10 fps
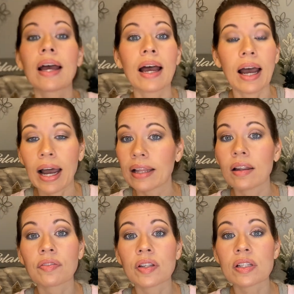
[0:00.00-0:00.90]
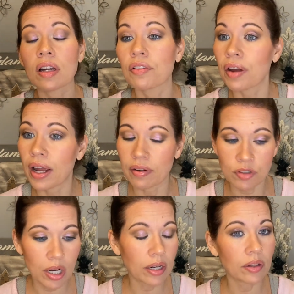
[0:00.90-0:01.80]
I love this stuff. I have
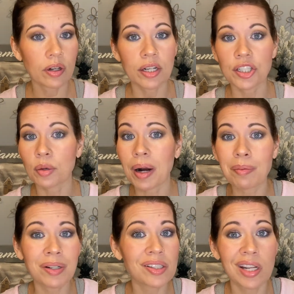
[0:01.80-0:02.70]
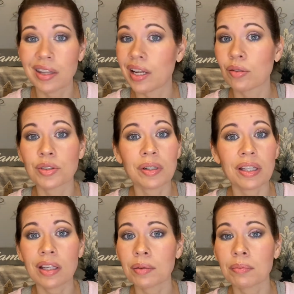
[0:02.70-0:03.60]
tried other eyeshadow primers. They don't do
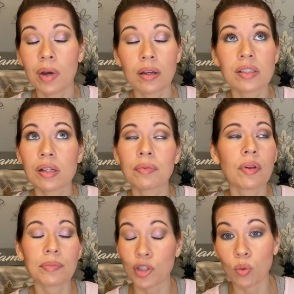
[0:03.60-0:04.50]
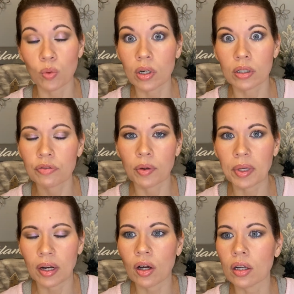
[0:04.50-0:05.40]
anything. Some of them don't work for me at
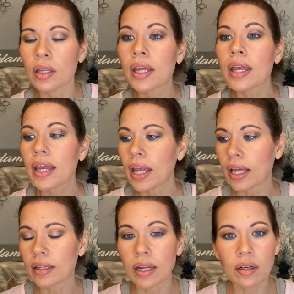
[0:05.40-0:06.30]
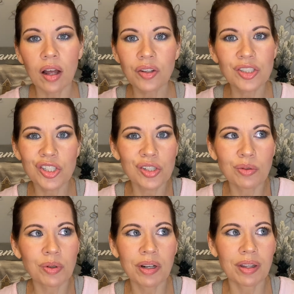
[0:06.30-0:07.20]
all. And then others just don't do
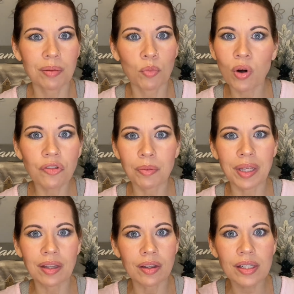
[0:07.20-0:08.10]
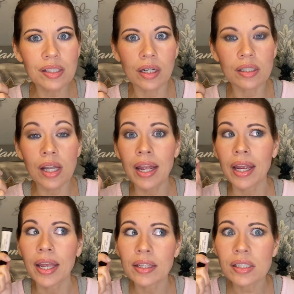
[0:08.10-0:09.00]
anything more for me than this does.
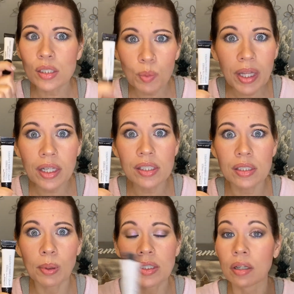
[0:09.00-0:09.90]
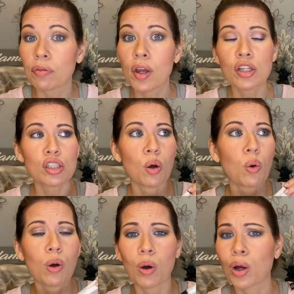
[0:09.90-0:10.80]
And this is way less expensive.
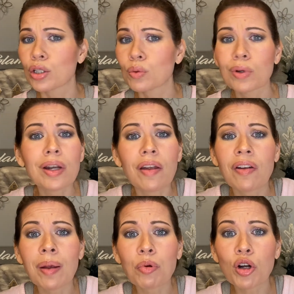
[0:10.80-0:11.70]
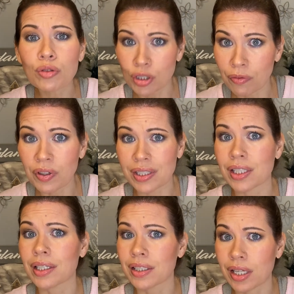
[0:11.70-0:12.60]
So if it ain't broke, don't fix it.
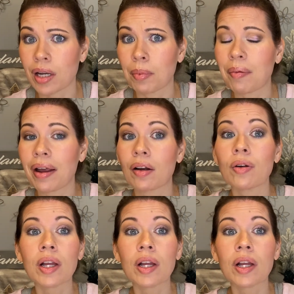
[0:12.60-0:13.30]
It's kind of my motto.